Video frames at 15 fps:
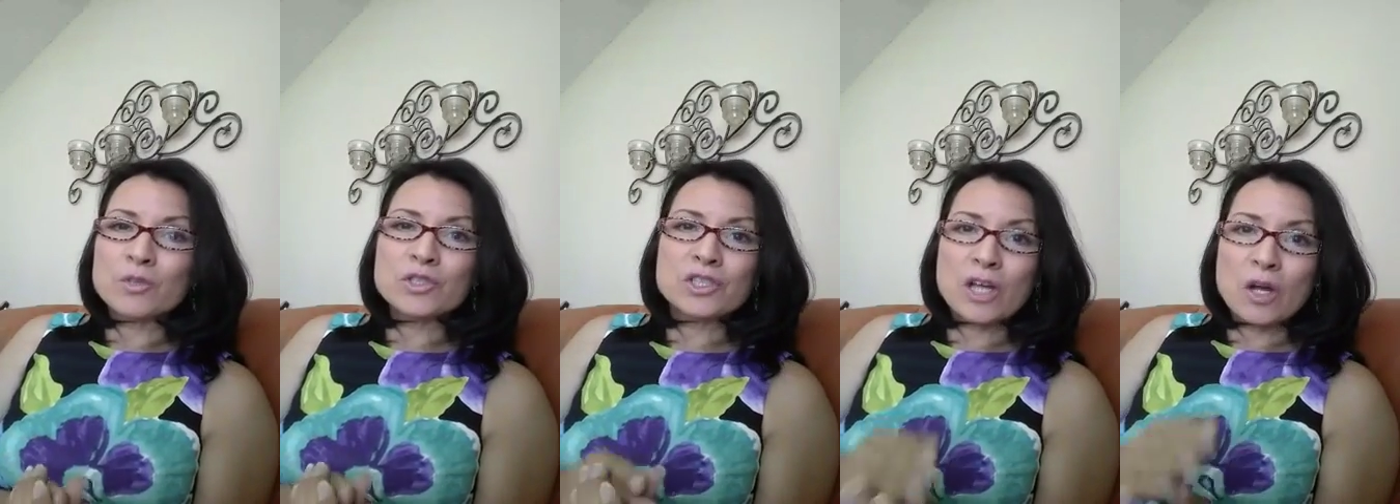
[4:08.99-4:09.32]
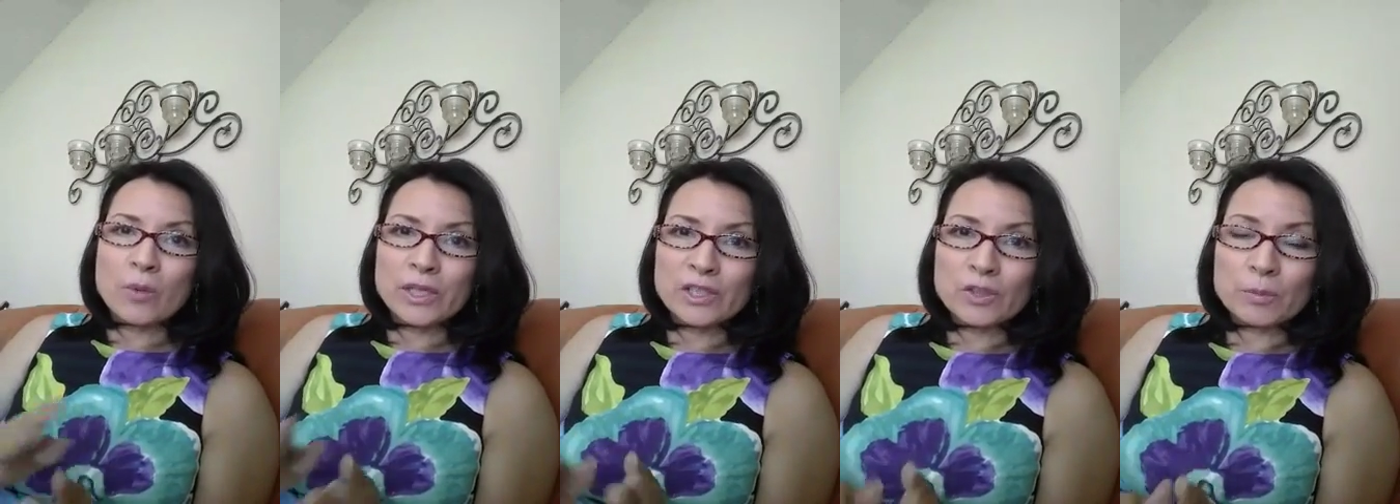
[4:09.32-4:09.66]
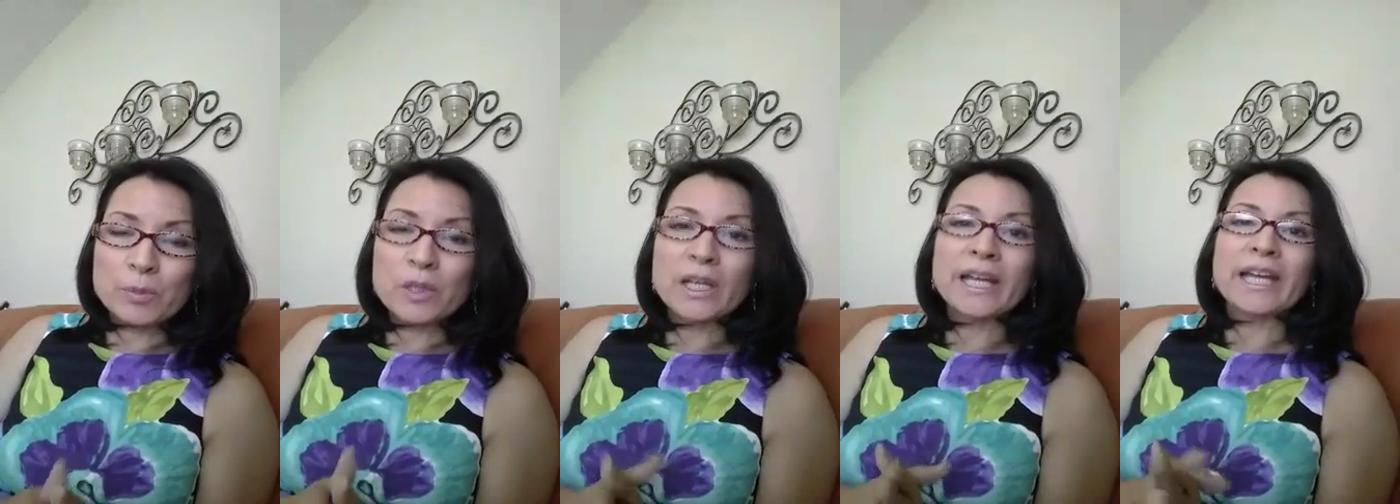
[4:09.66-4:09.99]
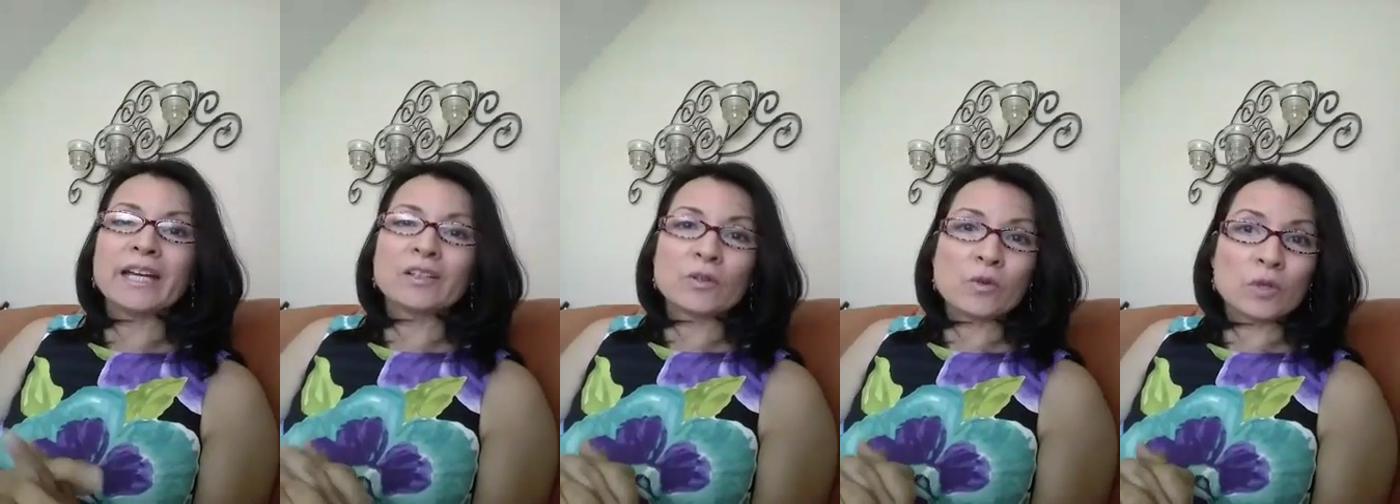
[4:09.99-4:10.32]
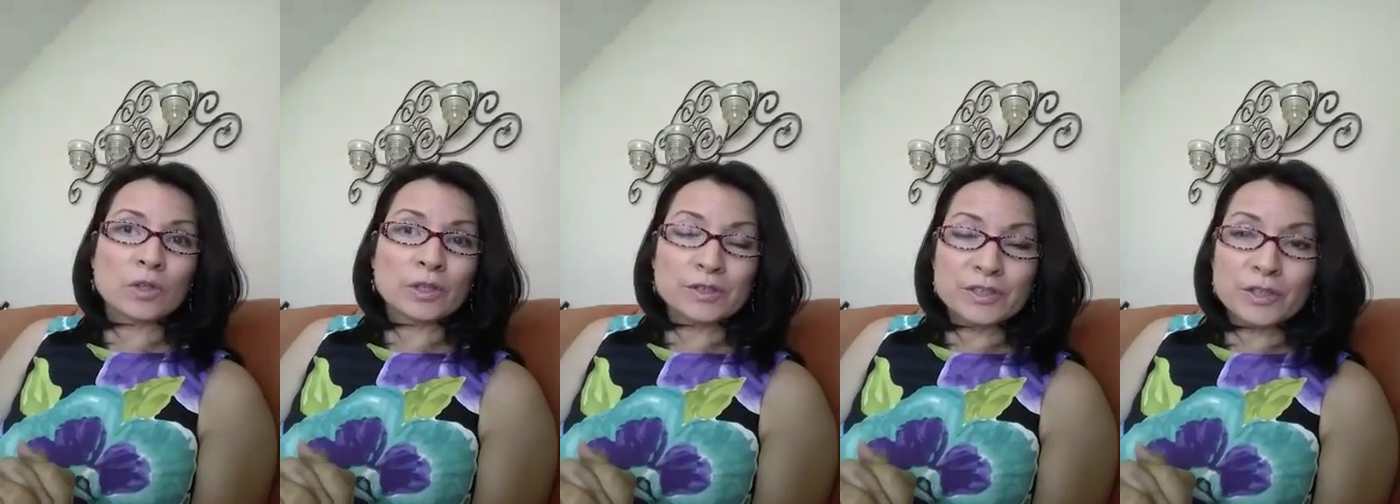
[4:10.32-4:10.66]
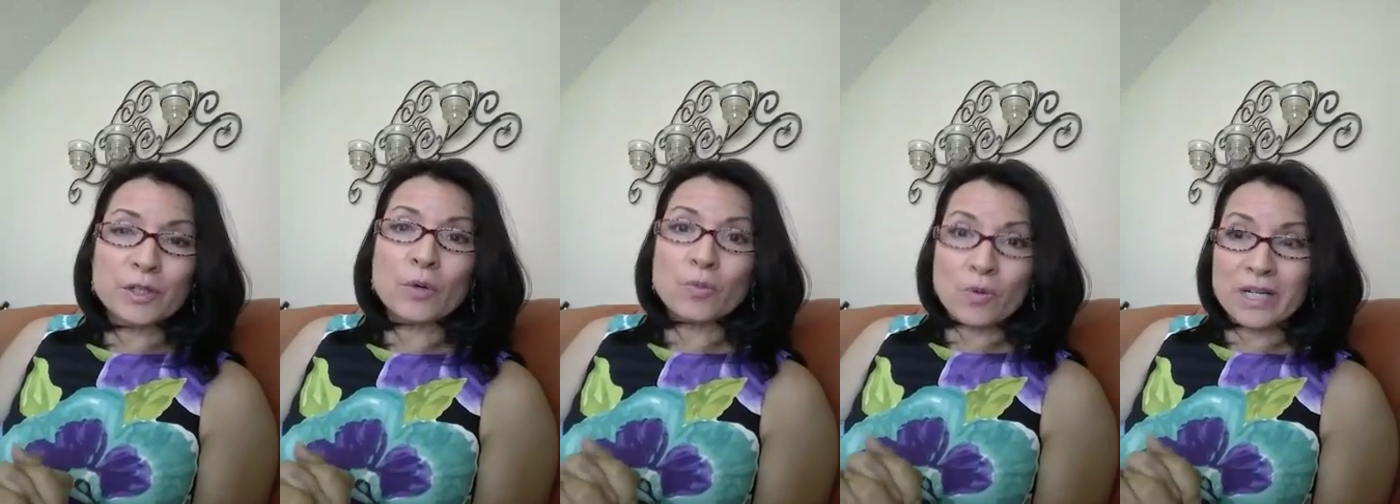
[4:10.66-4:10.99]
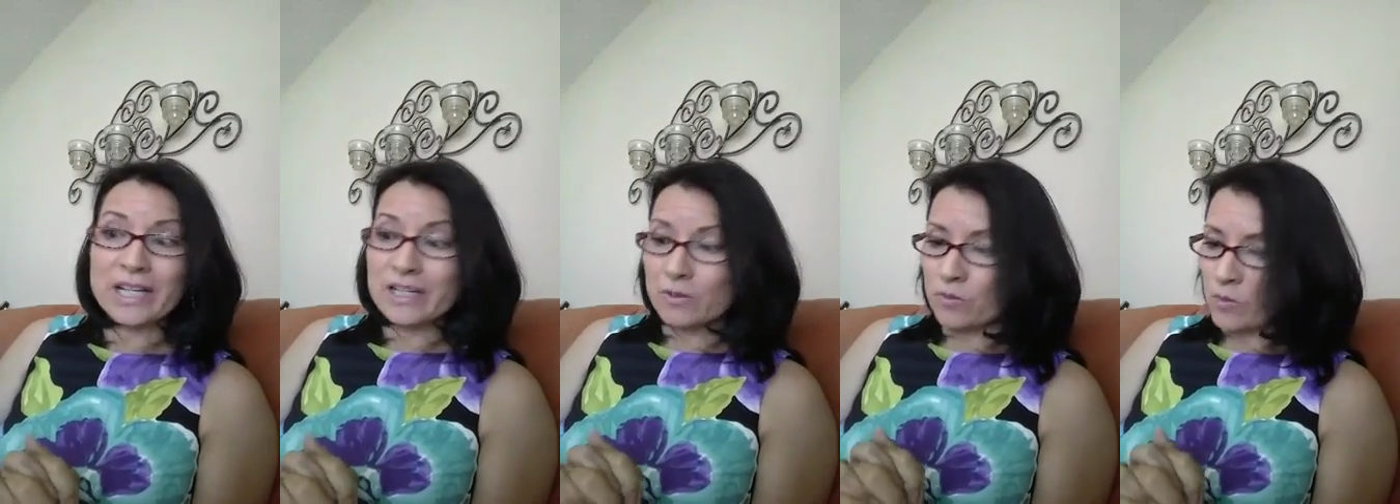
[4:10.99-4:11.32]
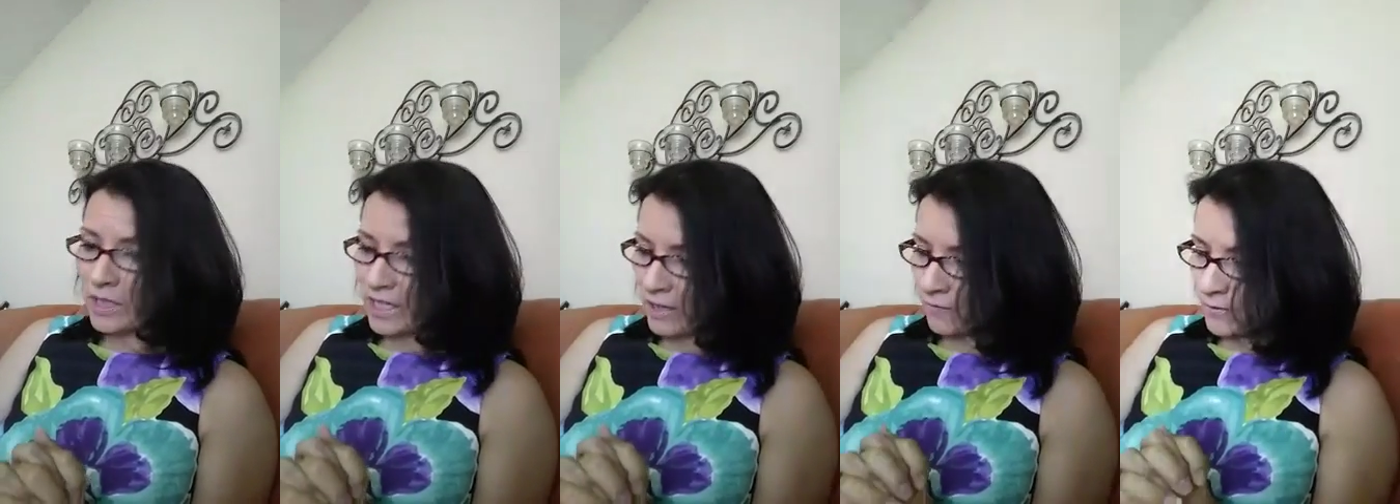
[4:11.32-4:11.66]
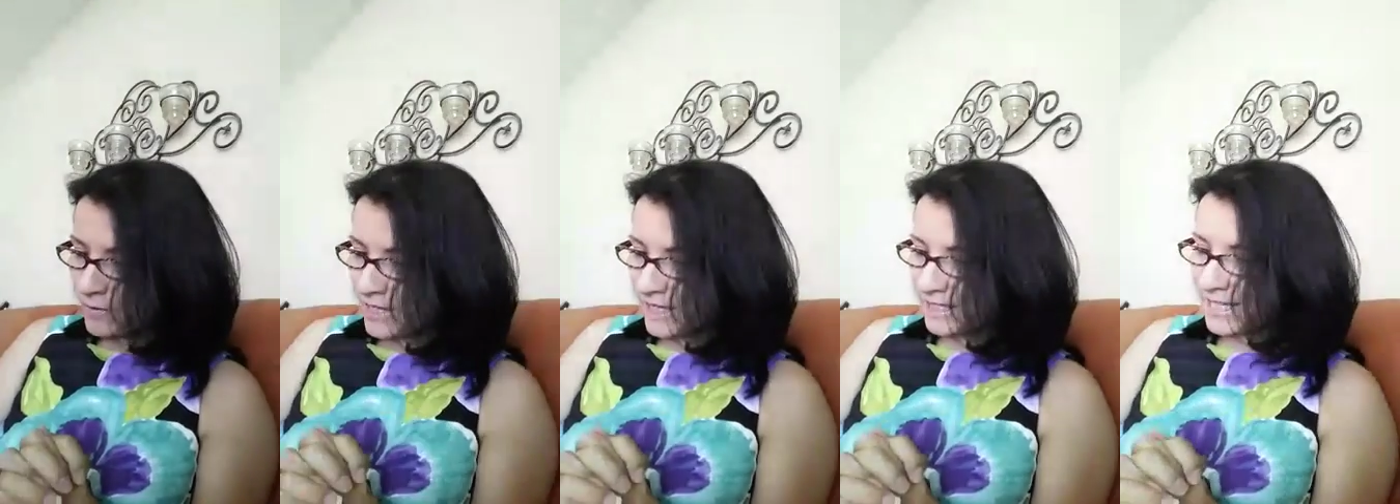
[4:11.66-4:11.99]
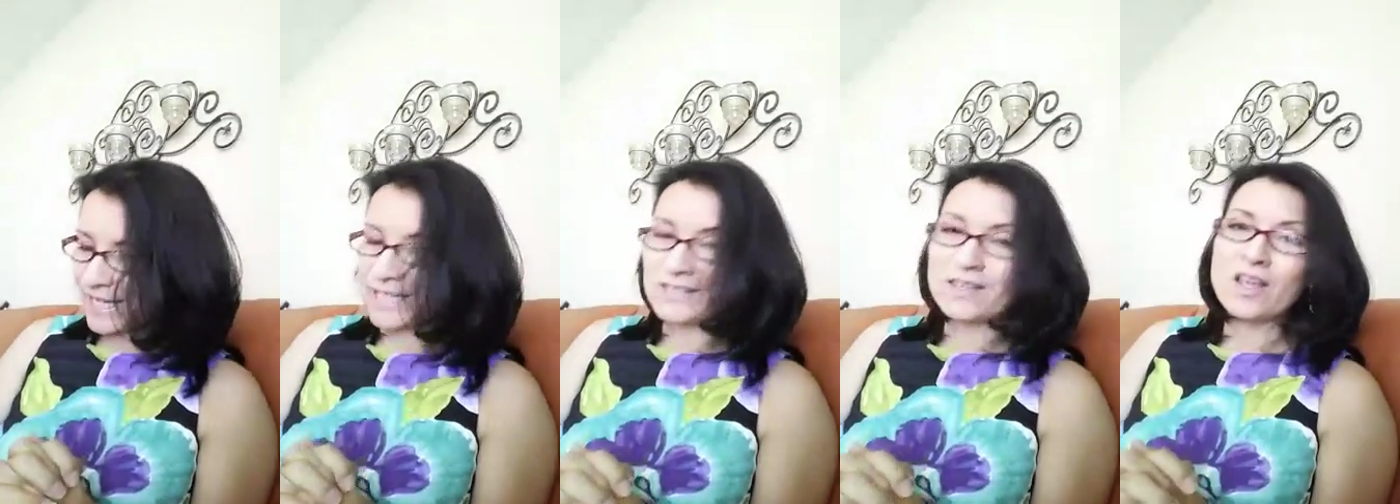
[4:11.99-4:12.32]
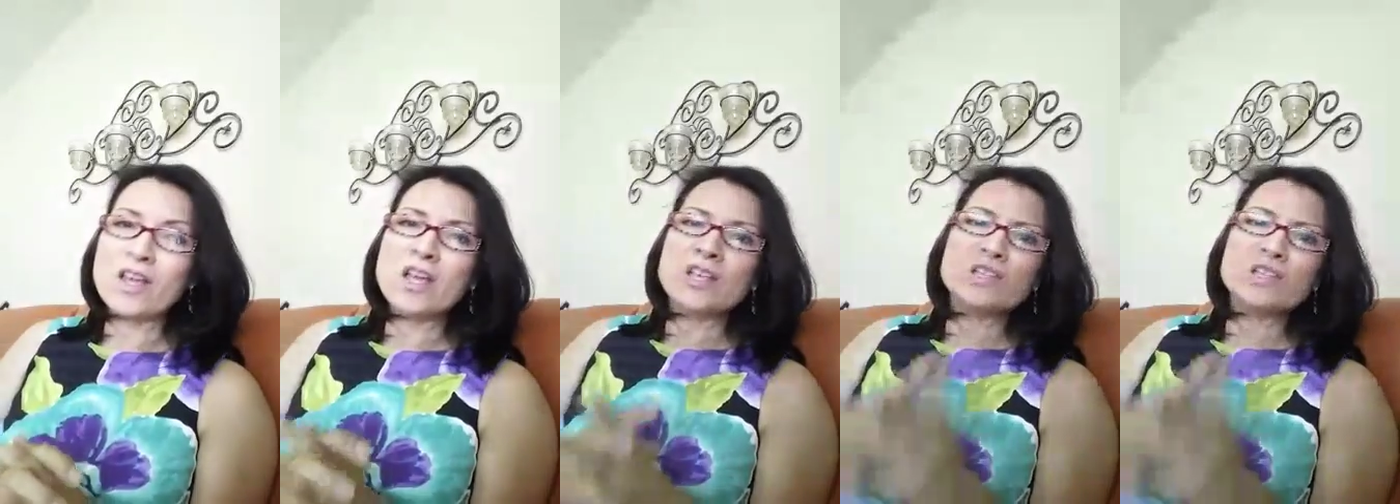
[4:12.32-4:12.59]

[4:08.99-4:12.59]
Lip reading: showing your plan, or whatever that case.